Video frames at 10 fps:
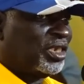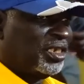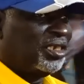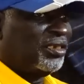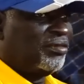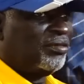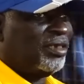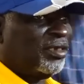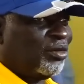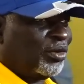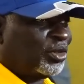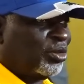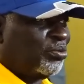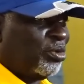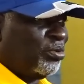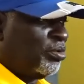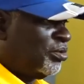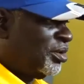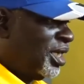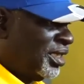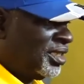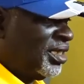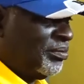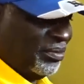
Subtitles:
ci question bobu antia